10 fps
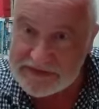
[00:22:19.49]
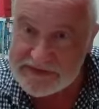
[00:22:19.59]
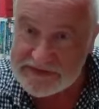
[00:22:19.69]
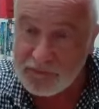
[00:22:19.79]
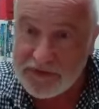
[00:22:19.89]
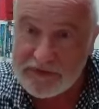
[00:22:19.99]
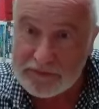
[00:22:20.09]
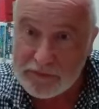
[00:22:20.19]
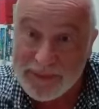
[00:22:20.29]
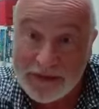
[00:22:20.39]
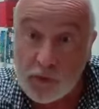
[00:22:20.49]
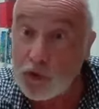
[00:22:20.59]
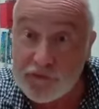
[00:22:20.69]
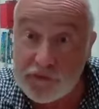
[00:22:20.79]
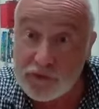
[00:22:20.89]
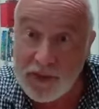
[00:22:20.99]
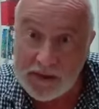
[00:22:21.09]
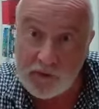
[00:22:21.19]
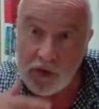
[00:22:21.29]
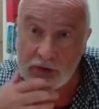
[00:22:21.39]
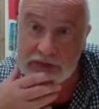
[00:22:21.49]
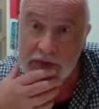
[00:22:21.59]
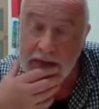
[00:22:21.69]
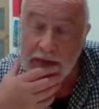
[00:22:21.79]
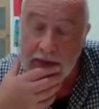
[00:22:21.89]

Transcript: as something that had been authored by God.